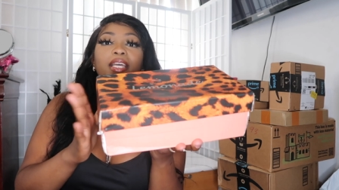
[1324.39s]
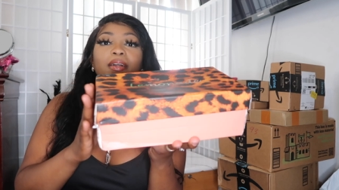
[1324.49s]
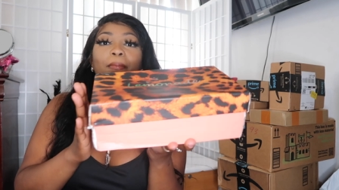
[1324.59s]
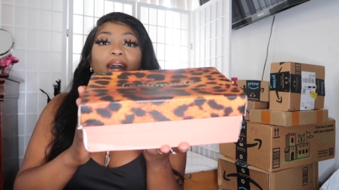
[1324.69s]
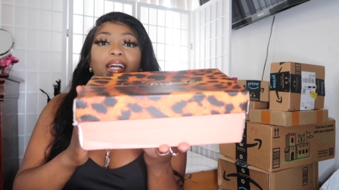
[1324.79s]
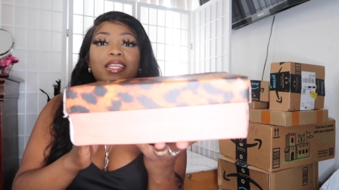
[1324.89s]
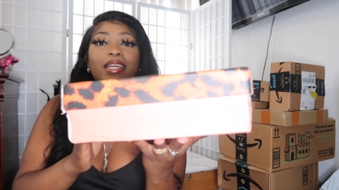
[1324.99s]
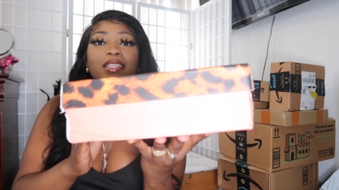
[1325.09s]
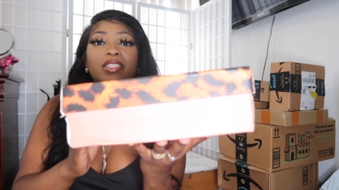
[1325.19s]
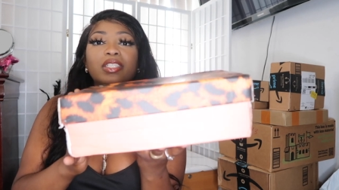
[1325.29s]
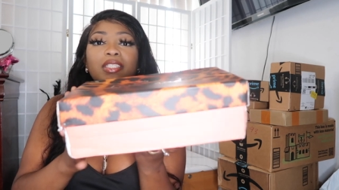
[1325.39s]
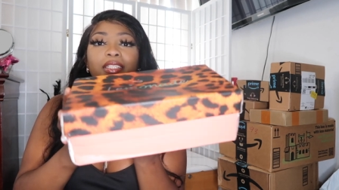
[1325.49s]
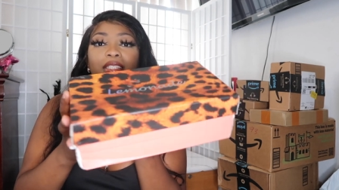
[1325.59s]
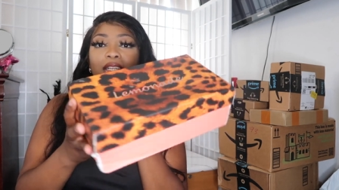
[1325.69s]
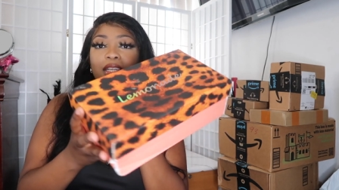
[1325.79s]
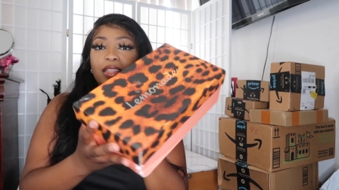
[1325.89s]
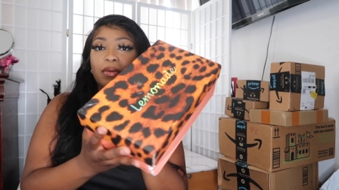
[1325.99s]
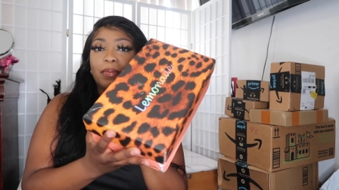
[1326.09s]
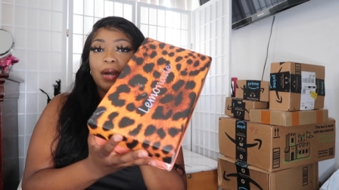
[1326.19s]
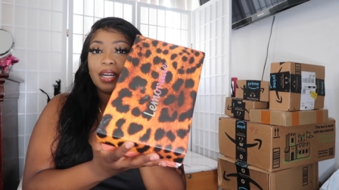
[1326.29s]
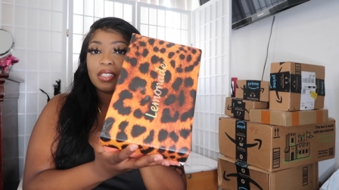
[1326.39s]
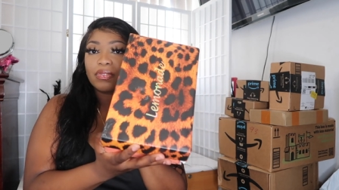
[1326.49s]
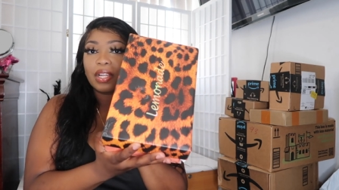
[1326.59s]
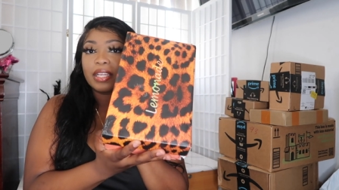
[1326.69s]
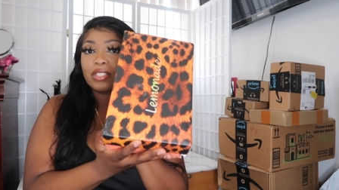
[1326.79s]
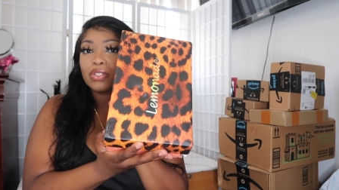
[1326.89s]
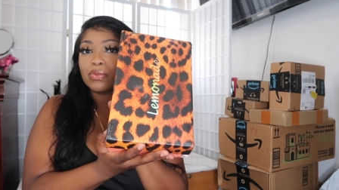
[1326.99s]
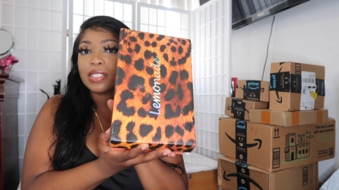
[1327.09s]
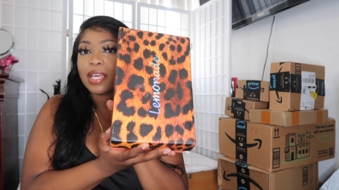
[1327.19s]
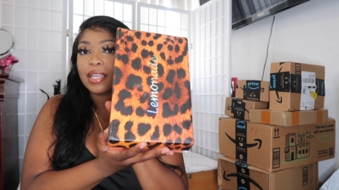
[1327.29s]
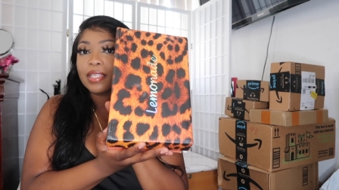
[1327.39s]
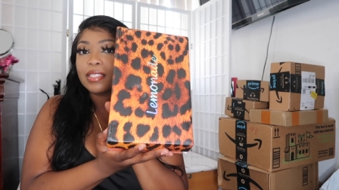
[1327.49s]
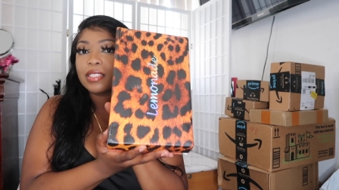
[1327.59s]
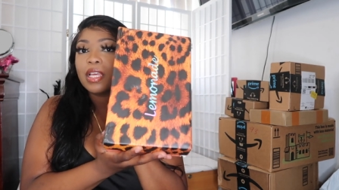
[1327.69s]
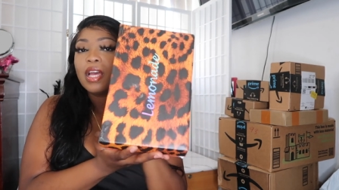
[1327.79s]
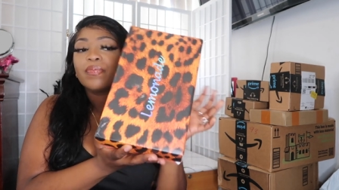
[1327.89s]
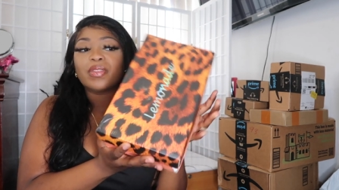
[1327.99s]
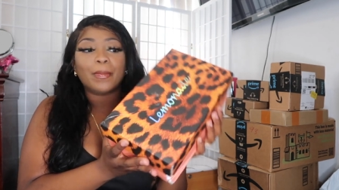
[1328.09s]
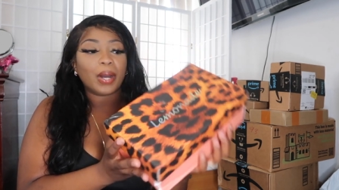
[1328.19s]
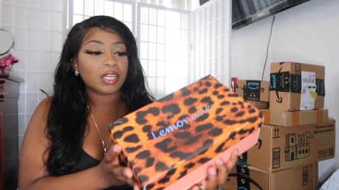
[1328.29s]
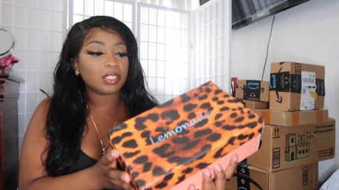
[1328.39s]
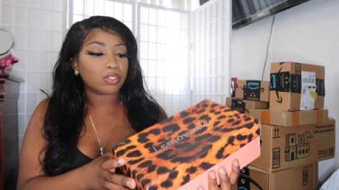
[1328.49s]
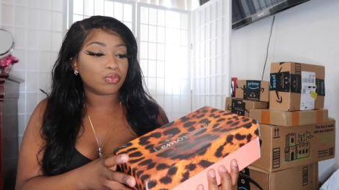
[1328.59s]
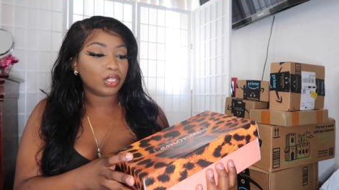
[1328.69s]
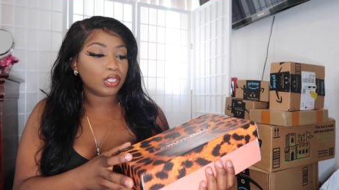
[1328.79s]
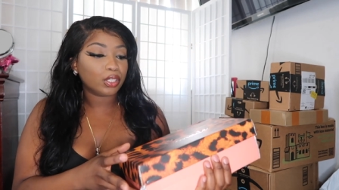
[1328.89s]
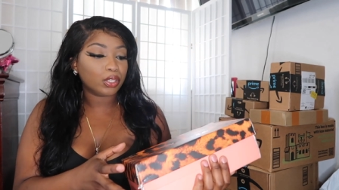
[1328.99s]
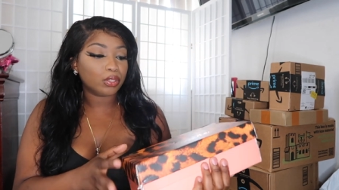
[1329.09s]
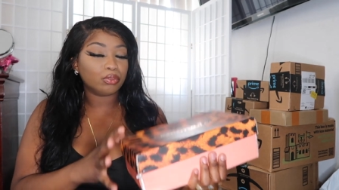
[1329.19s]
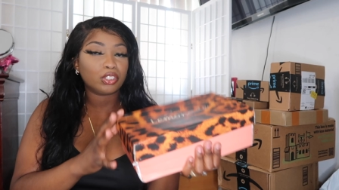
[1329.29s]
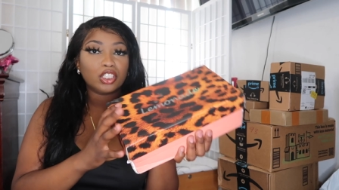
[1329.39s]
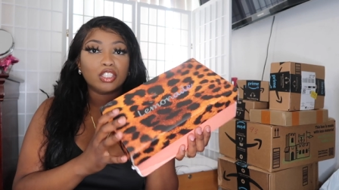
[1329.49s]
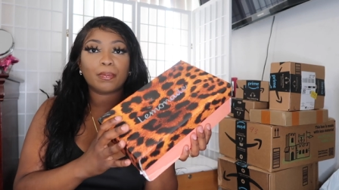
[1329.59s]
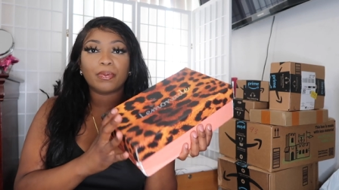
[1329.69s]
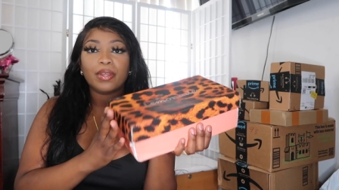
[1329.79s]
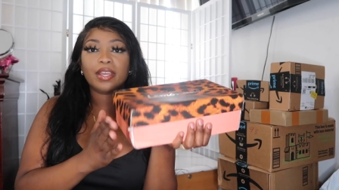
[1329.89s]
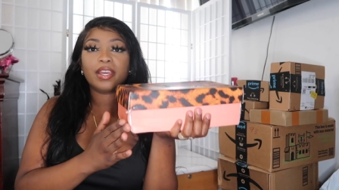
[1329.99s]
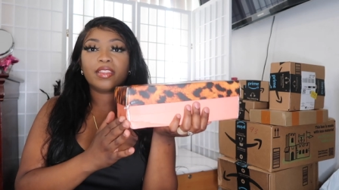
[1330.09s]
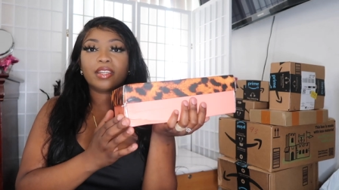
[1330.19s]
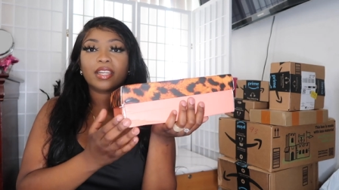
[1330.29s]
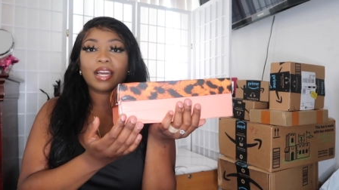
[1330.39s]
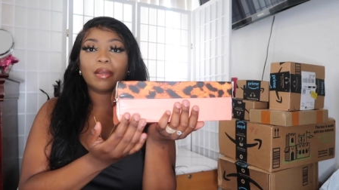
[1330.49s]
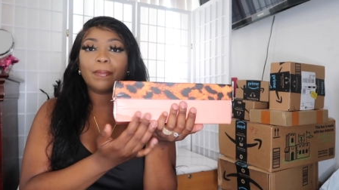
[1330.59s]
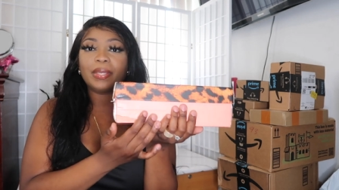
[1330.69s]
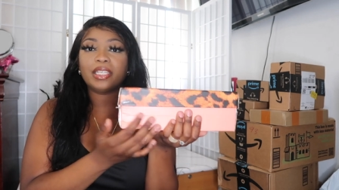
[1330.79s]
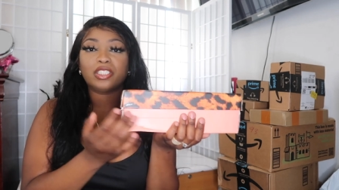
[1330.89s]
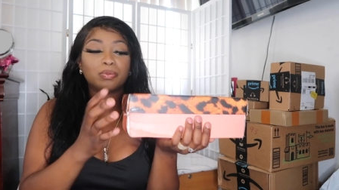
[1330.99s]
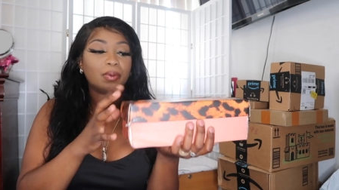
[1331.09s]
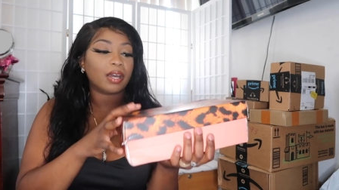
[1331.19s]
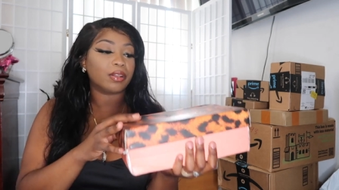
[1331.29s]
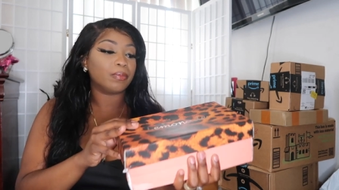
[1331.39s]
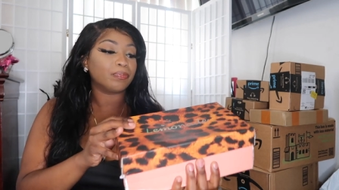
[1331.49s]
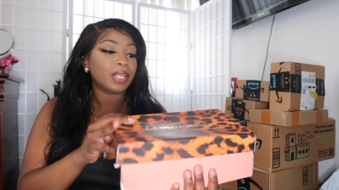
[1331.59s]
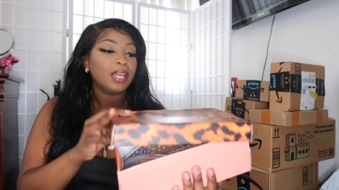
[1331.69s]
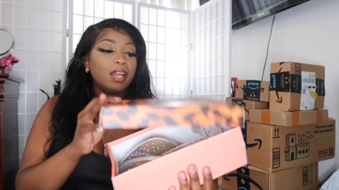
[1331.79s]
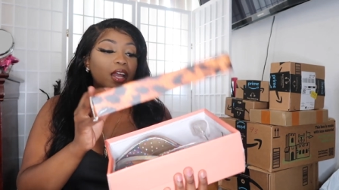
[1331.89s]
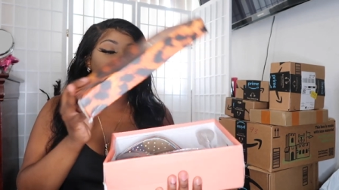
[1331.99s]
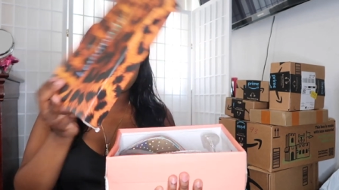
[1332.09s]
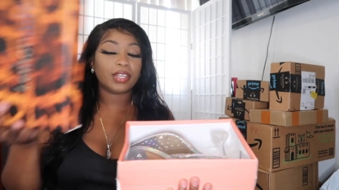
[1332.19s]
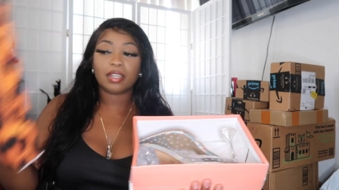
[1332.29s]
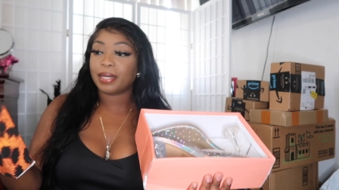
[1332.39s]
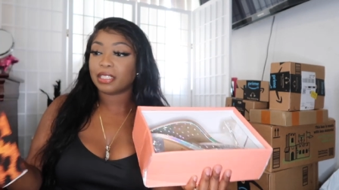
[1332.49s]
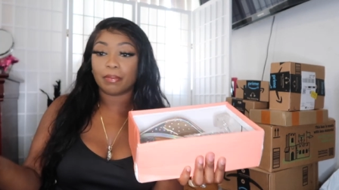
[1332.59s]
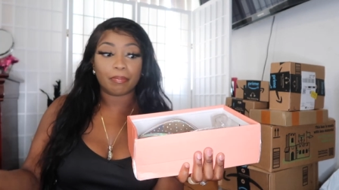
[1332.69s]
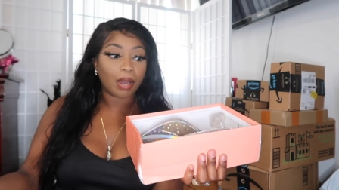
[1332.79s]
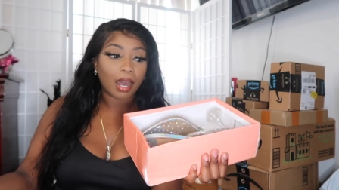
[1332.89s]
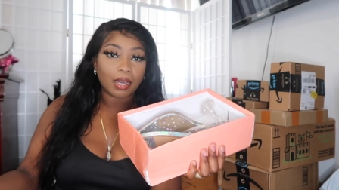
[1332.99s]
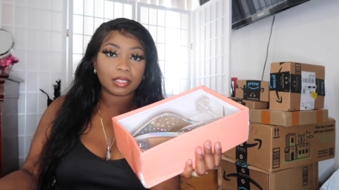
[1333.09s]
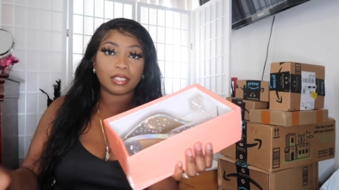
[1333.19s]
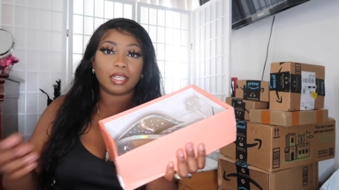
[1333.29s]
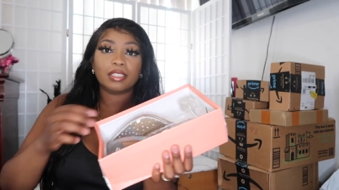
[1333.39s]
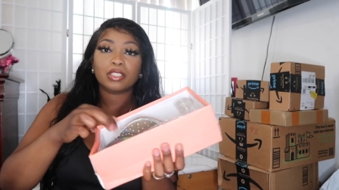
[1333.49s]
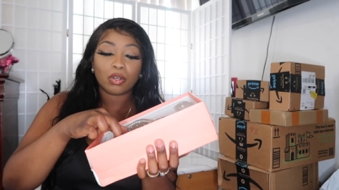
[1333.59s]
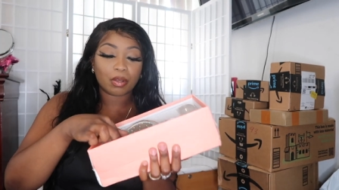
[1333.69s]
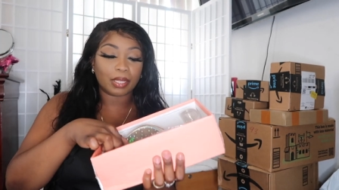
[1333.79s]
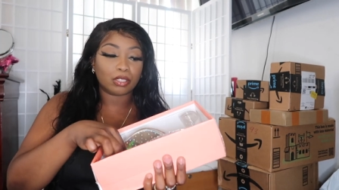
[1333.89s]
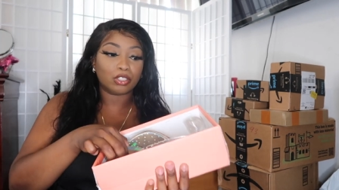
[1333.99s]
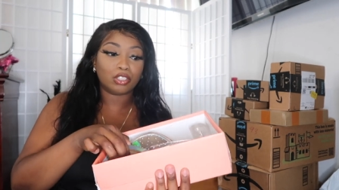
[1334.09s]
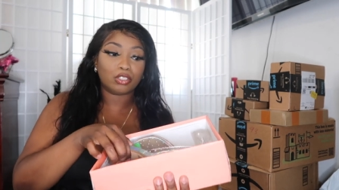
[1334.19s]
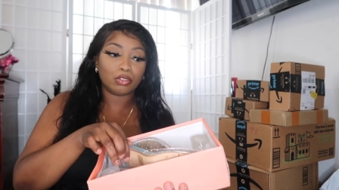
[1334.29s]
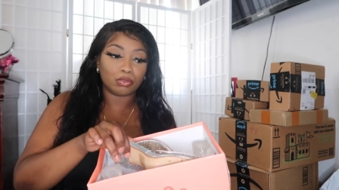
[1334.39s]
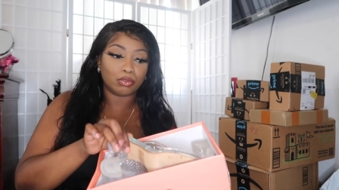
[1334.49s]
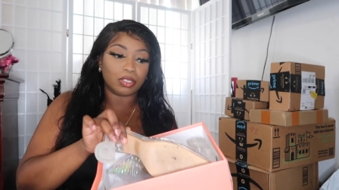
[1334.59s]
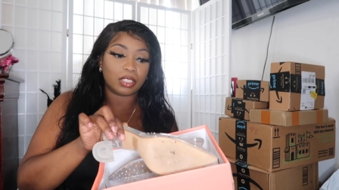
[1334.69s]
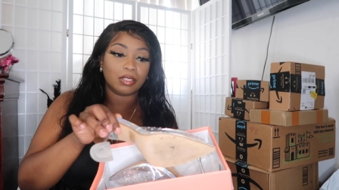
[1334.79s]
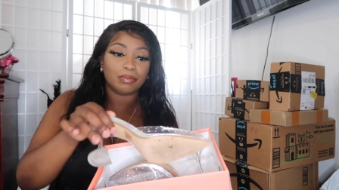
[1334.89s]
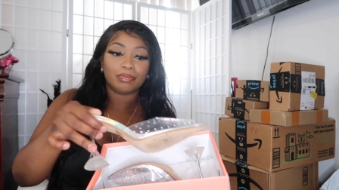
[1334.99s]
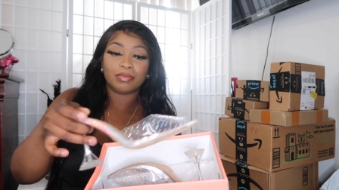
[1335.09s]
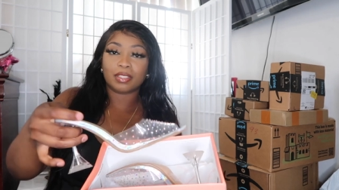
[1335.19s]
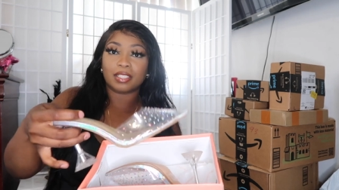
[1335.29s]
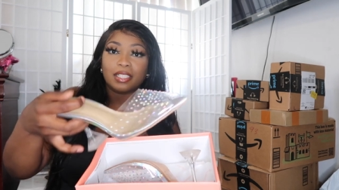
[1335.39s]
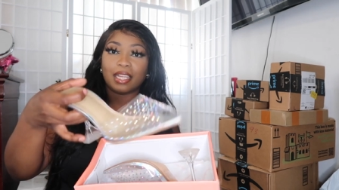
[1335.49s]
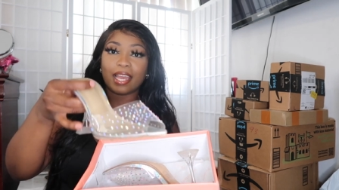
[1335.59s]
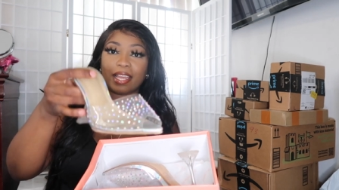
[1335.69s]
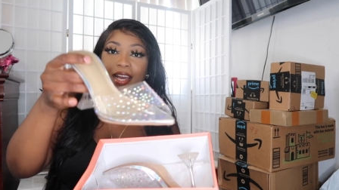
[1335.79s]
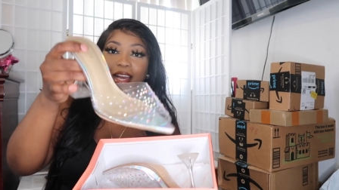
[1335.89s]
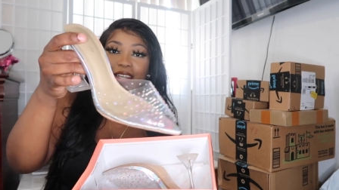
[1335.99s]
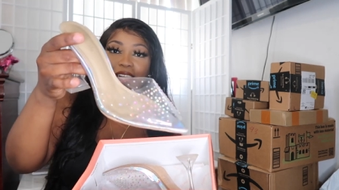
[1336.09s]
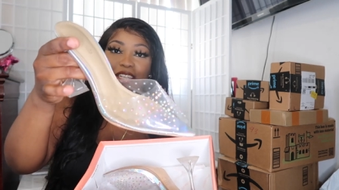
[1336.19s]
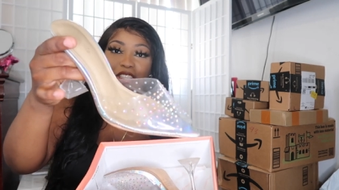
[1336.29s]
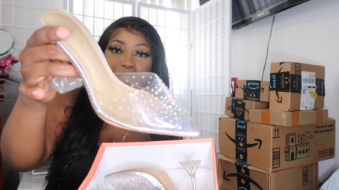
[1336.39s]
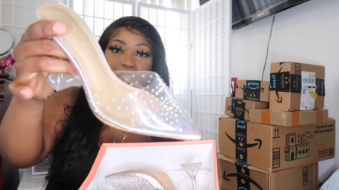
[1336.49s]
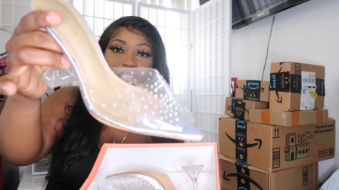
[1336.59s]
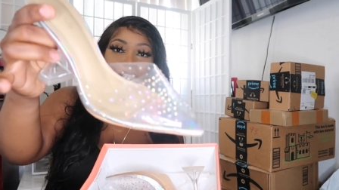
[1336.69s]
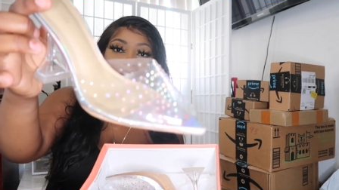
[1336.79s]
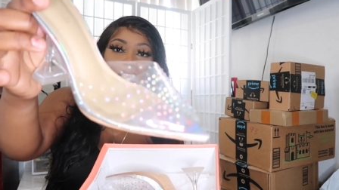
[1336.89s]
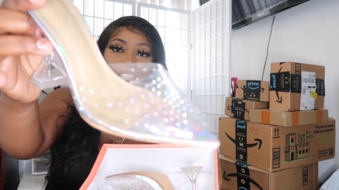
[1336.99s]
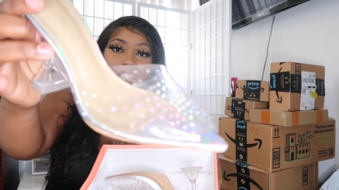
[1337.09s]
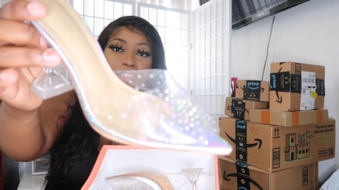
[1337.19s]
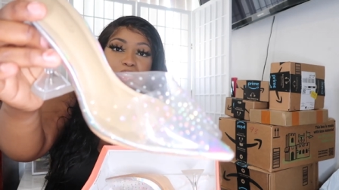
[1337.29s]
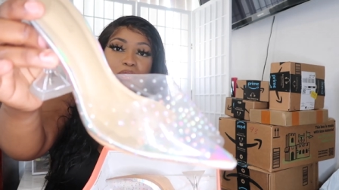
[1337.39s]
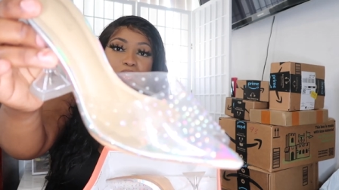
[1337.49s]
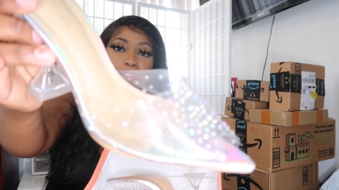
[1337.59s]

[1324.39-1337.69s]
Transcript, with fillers: in a box like this just let's look at the box for like two seconds the box is really cute cheetah print and then it got a peach bottom all right forget about the box now let's talk about the shoes like i showed you guys these shoes